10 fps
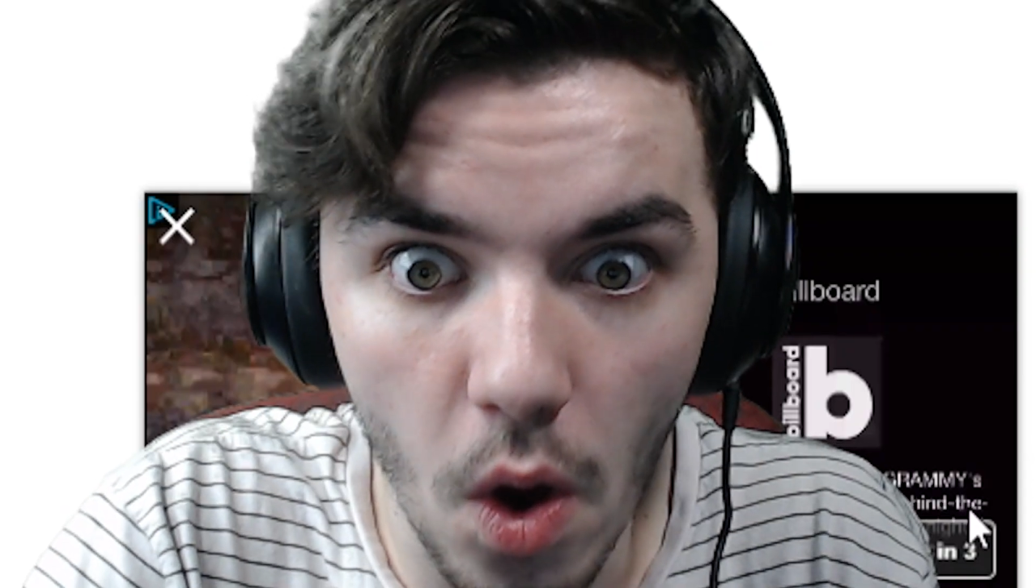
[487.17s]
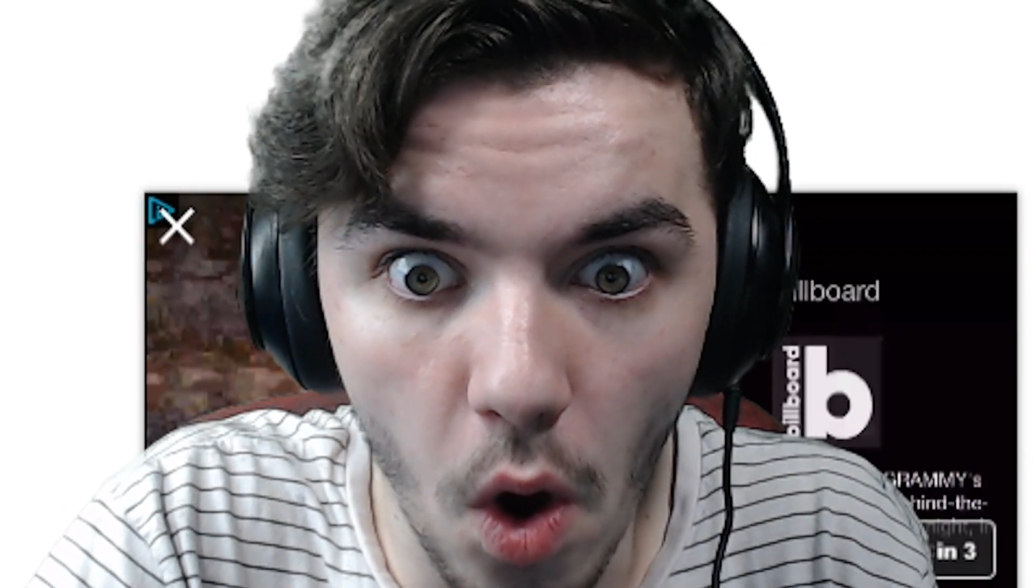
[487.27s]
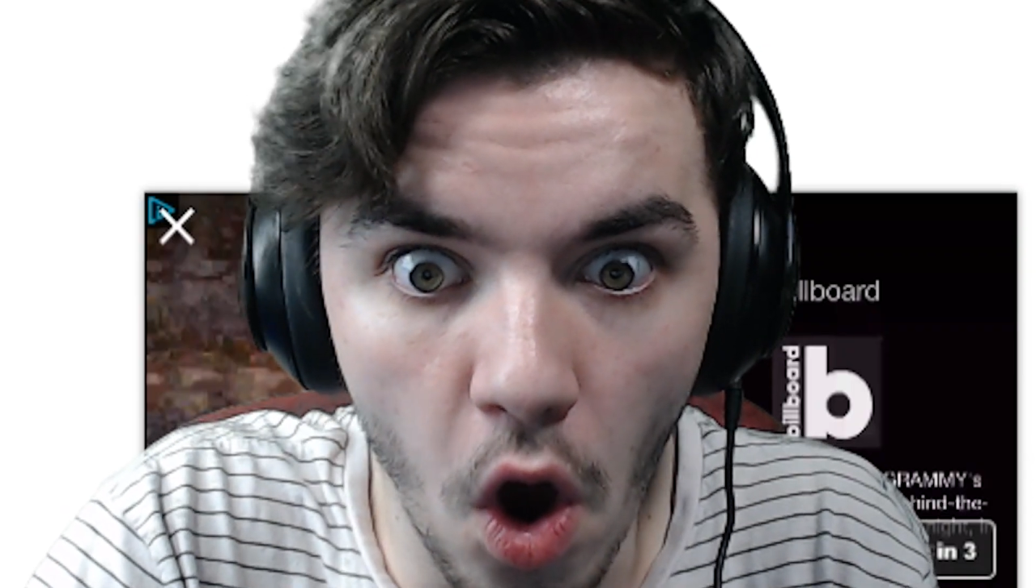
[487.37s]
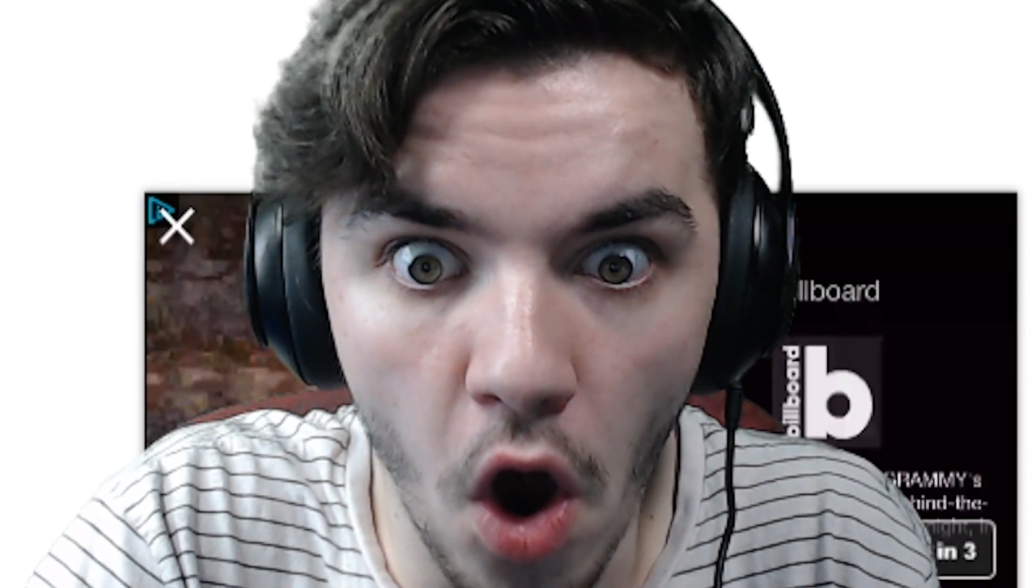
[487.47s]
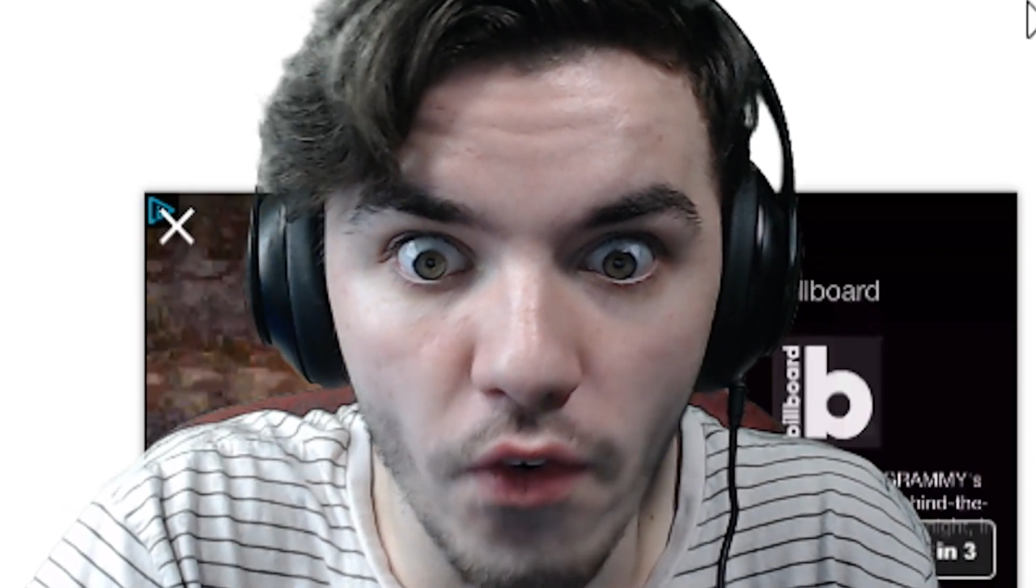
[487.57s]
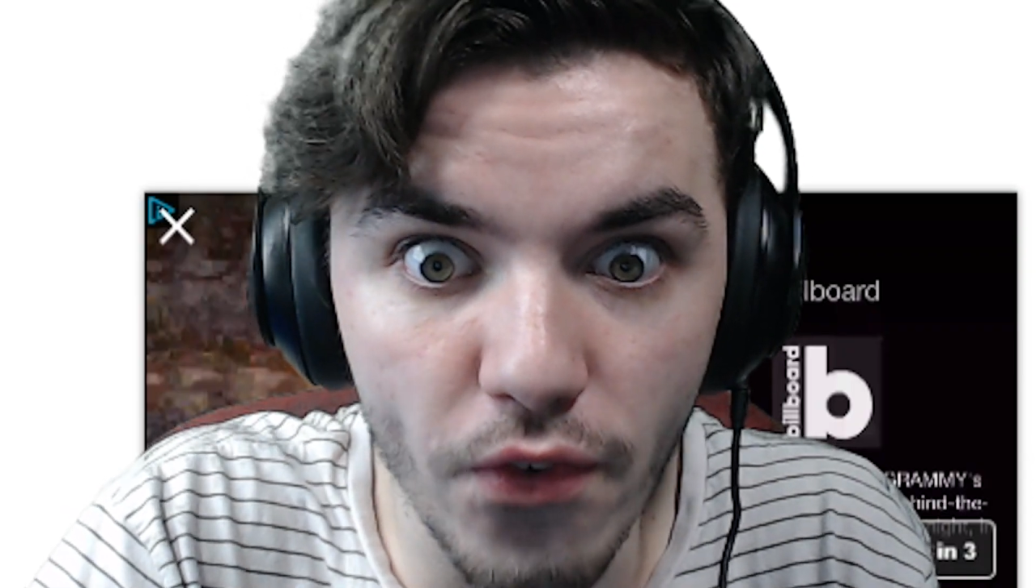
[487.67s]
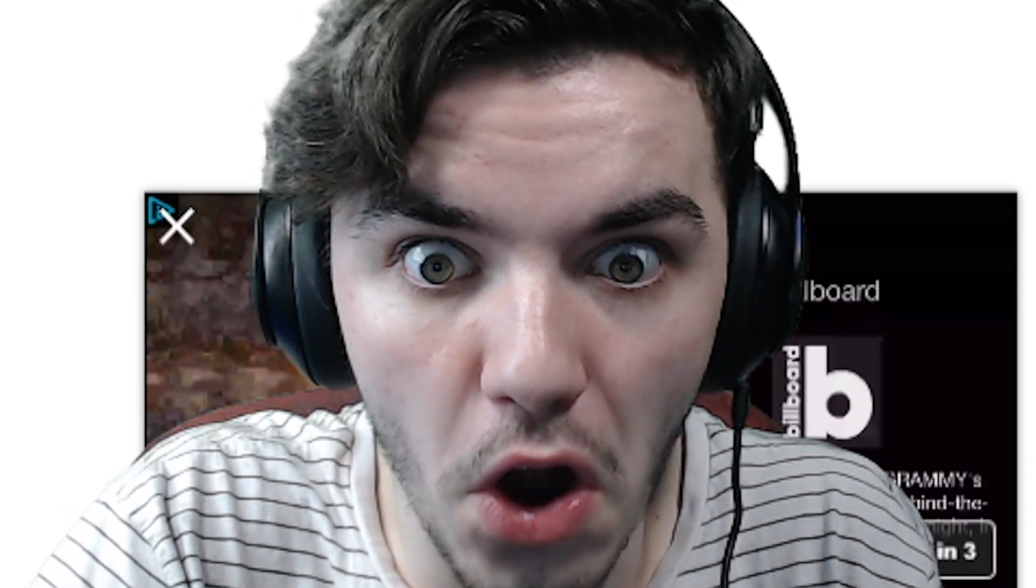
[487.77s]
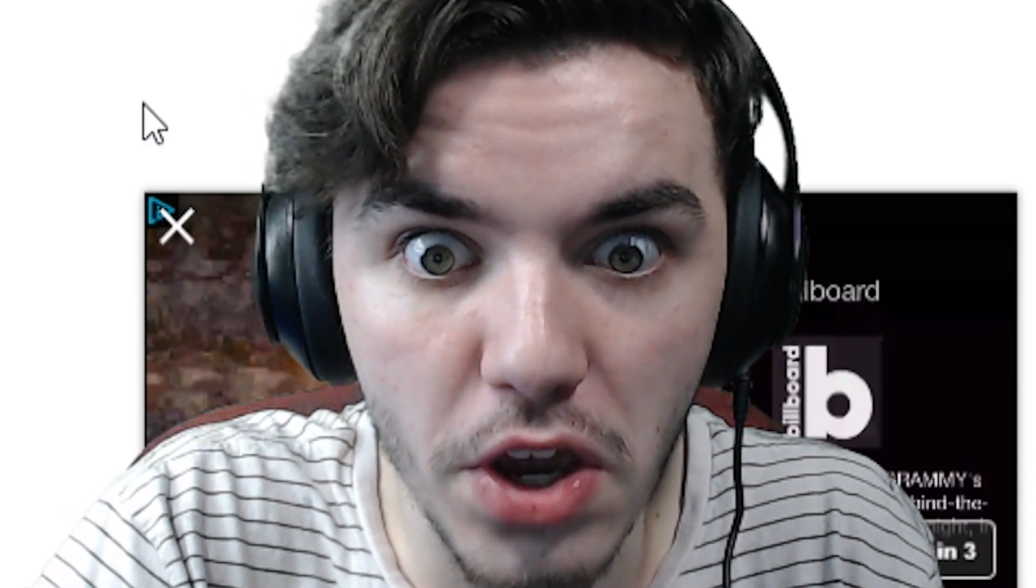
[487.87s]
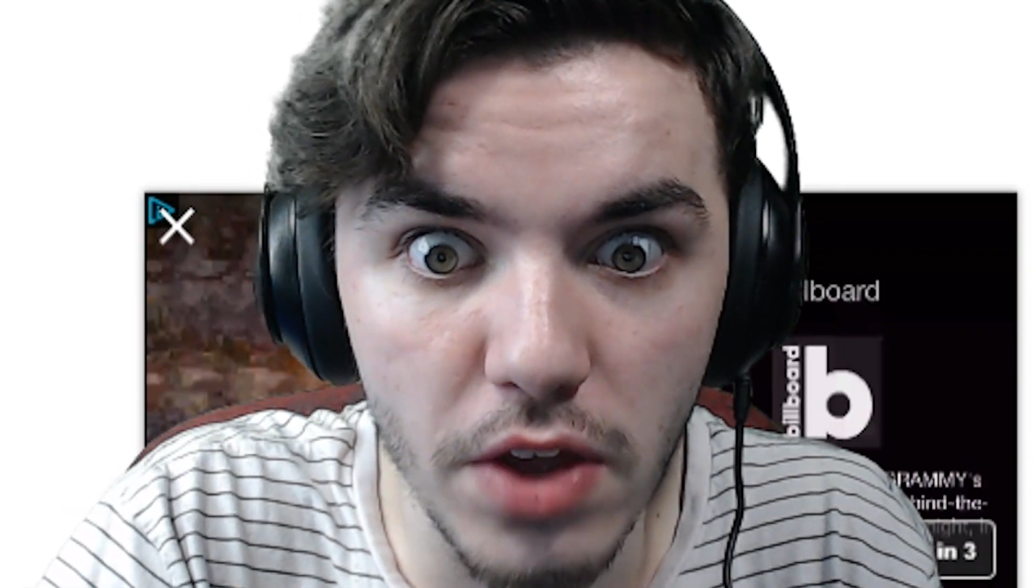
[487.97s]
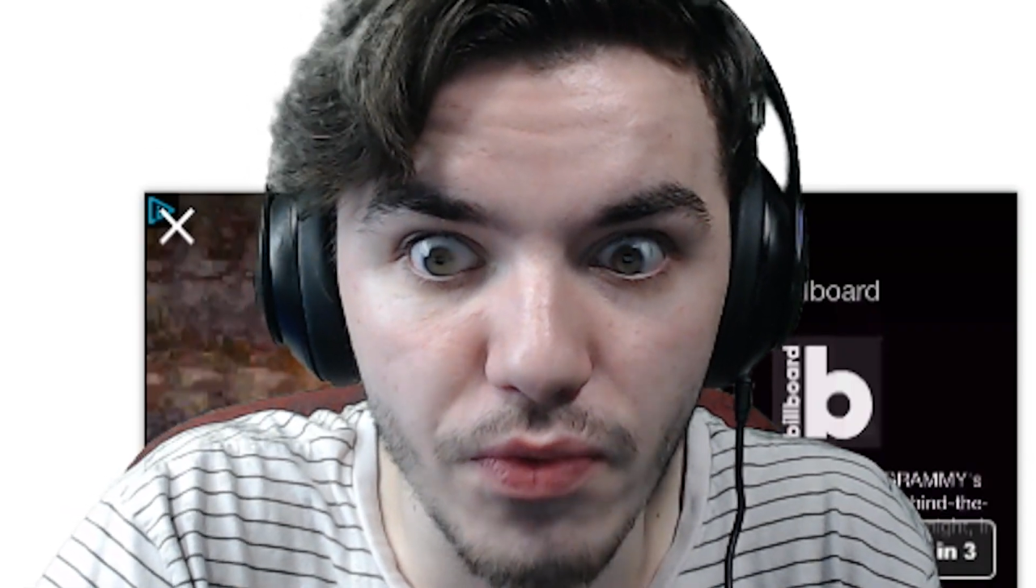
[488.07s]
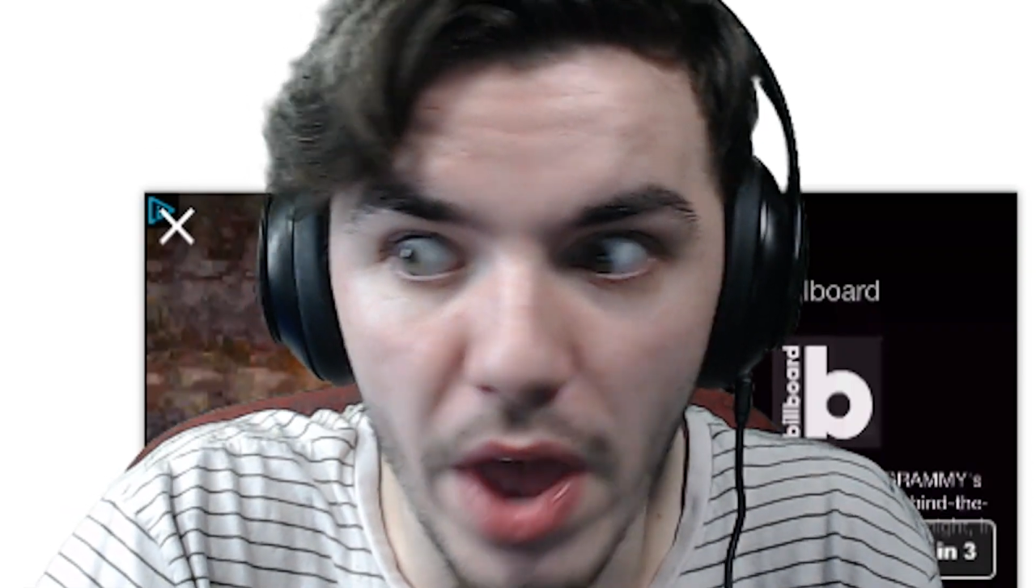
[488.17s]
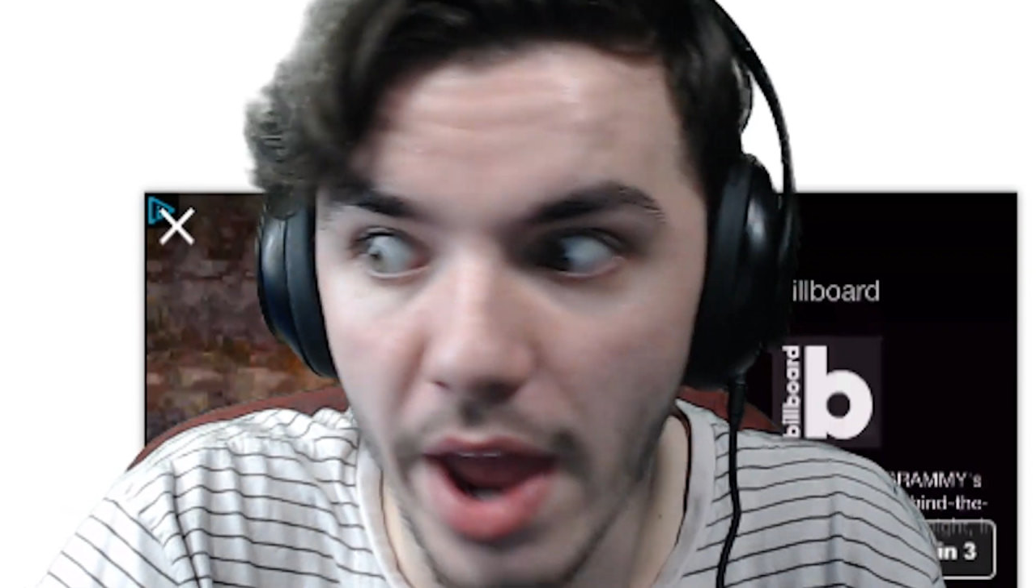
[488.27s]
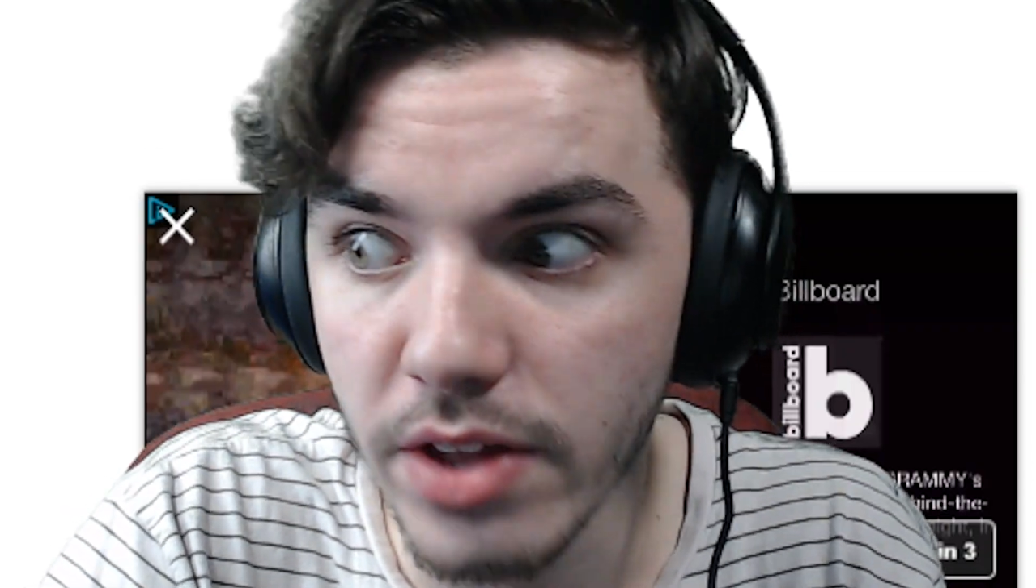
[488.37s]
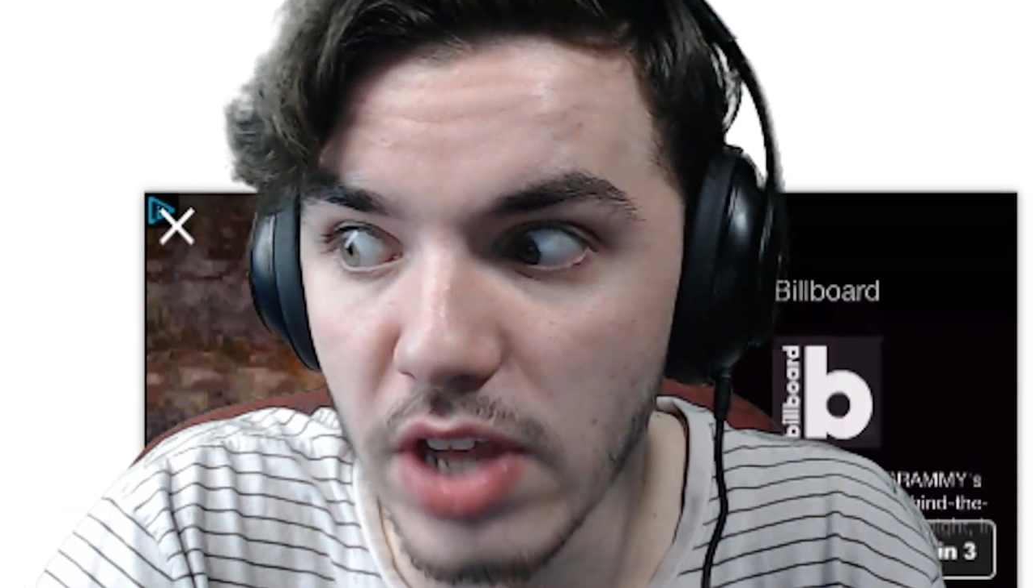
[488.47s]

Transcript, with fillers: all fucking day.